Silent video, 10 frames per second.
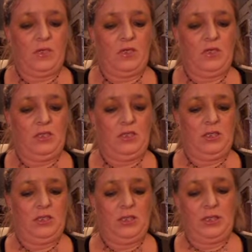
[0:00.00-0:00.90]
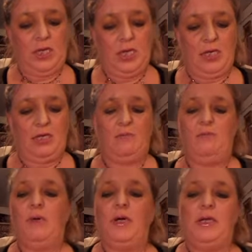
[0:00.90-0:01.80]
it doesn't say,
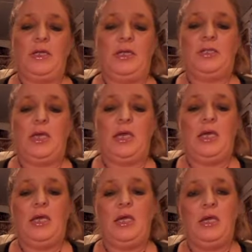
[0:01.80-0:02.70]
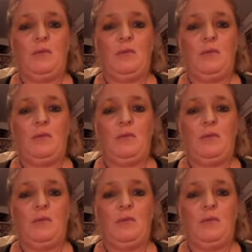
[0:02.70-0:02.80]
but it's a